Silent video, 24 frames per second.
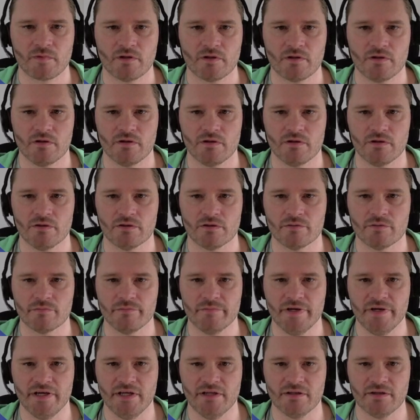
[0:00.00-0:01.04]
our
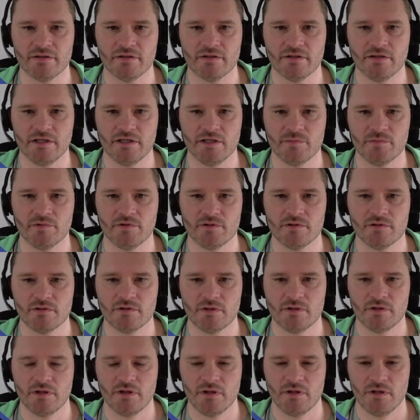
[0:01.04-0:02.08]
main timer,
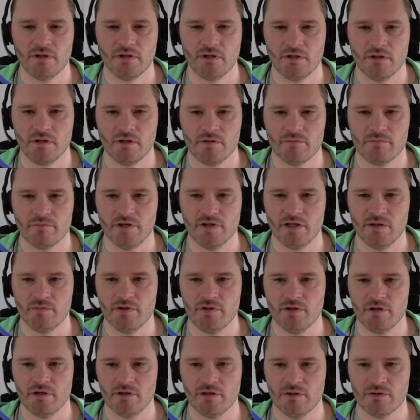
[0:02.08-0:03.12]

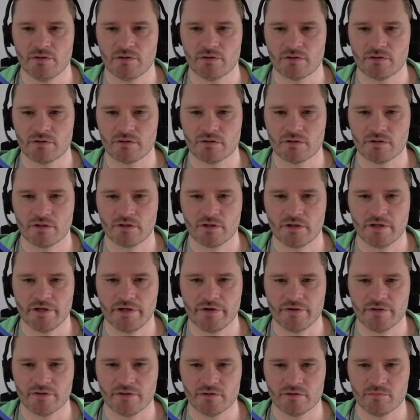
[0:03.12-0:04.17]
maybe our
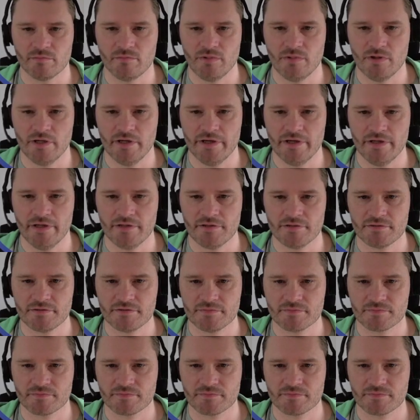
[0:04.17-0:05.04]
current blinds